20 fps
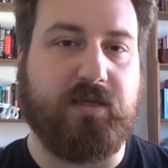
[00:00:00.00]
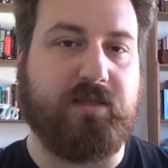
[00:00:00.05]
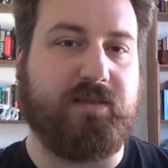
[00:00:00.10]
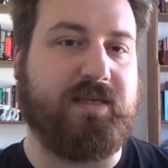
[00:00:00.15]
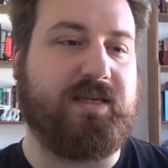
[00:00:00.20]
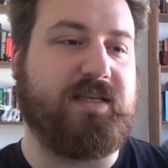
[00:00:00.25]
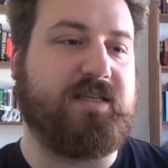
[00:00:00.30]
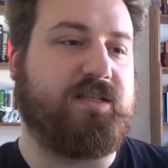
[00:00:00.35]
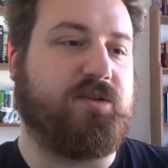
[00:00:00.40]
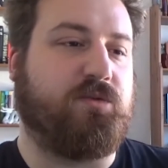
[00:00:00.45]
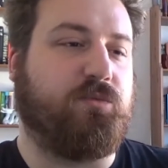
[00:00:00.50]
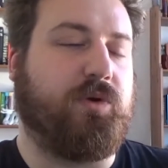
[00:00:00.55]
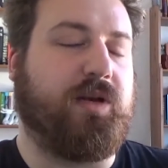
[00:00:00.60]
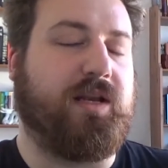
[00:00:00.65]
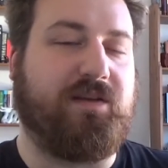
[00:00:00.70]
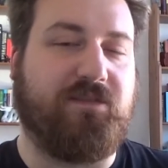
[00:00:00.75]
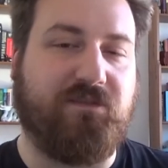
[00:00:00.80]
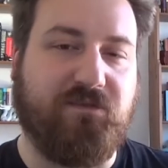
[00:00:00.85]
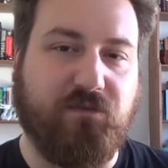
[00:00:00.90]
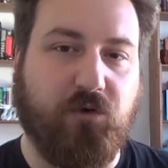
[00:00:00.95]
Things that
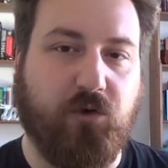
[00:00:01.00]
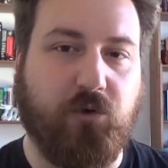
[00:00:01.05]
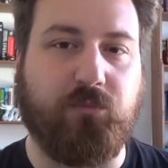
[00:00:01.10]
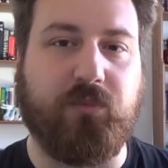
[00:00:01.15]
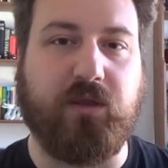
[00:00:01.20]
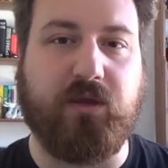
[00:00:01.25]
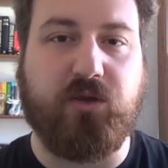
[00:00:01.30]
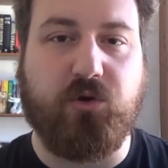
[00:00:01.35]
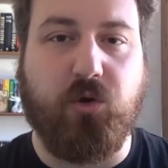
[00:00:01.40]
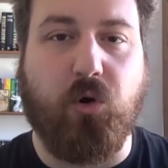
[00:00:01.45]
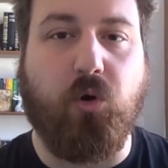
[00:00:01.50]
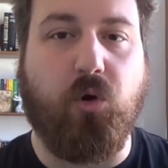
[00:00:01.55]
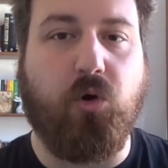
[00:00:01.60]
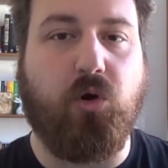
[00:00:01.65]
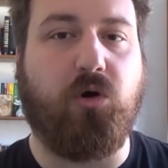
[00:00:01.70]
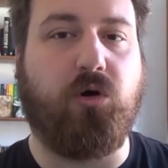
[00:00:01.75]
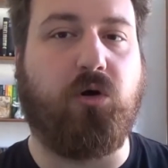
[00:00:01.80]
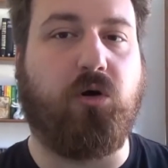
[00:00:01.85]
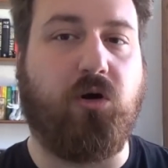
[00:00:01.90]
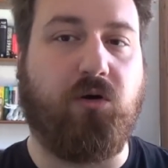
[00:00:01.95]
really form the
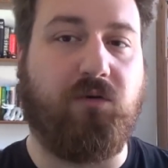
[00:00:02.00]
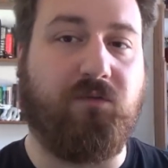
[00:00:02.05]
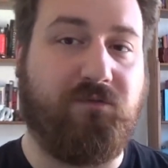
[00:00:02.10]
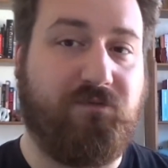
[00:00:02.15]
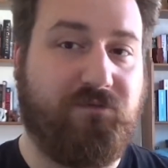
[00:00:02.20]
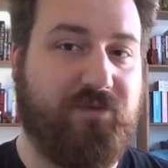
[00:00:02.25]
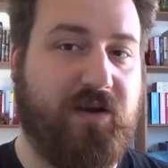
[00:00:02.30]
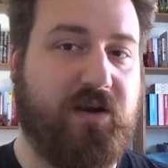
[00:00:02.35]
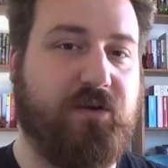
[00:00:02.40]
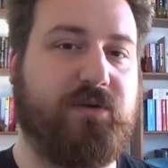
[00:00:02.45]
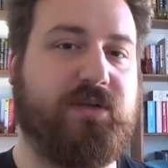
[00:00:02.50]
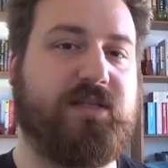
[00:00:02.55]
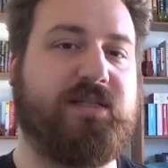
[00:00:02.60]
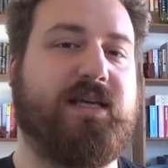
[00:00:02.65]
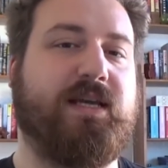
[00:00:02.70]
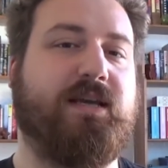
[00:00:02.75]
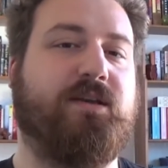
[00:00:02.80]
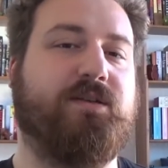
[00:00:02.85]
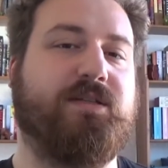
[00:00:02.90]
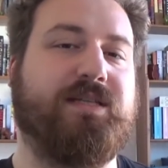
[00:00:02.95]
core of fairy
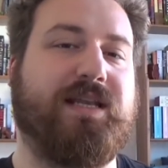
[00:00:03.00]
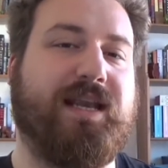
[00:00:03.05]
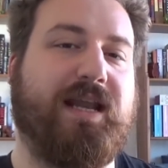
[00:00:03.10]
tales,